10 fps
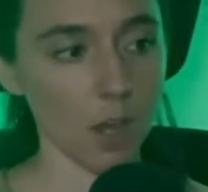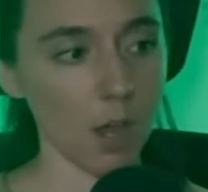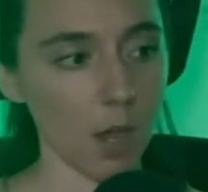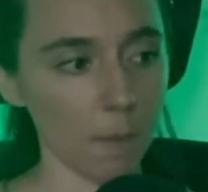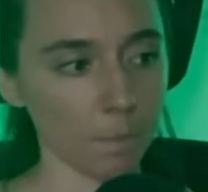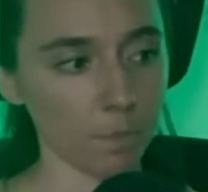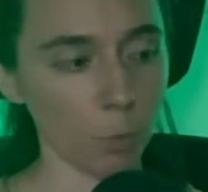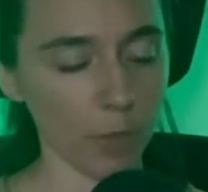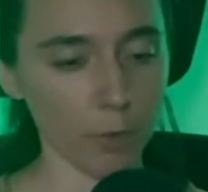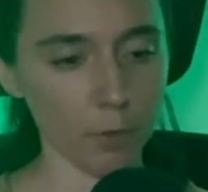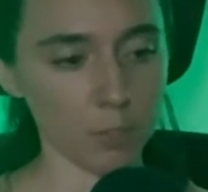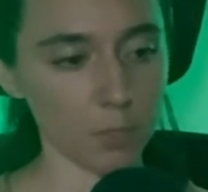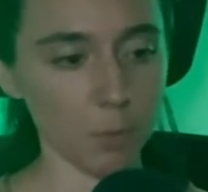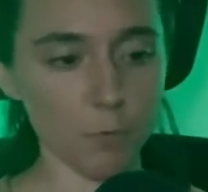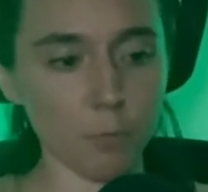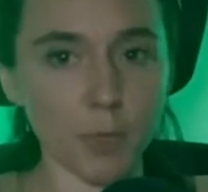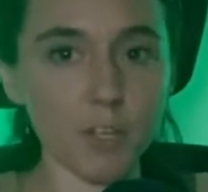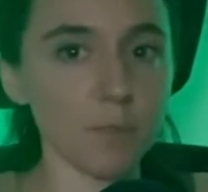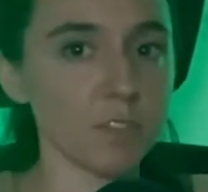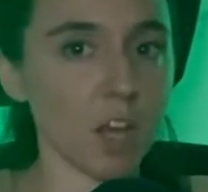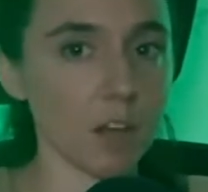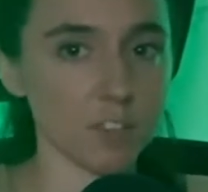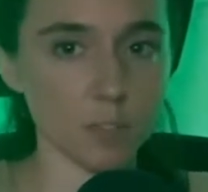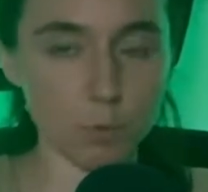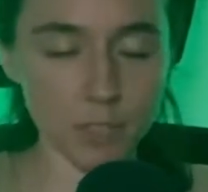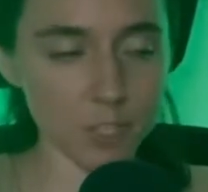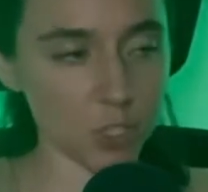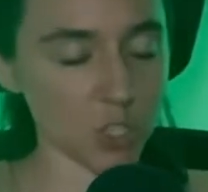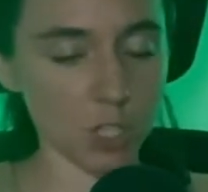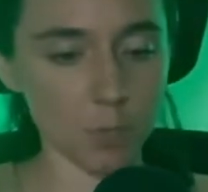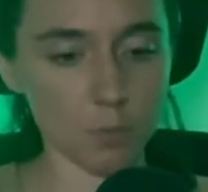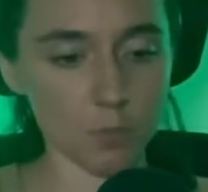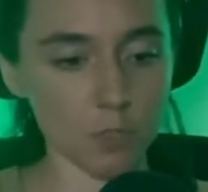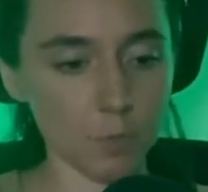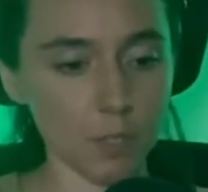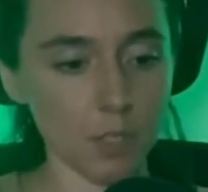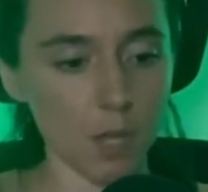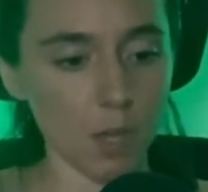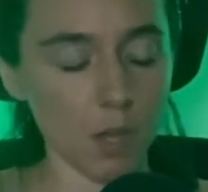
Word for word: Whether to be freed of toxic relationships, or to be